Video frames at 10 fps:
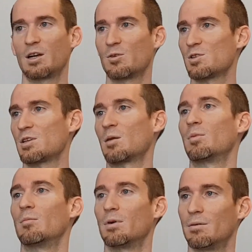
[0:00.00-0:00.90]
and it was just like
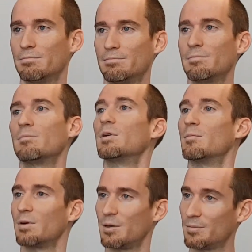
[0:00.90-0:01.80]
bump, bump,
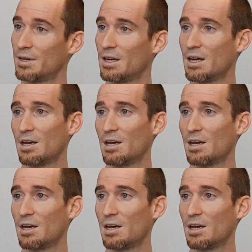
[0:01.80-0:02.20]
bump, bump.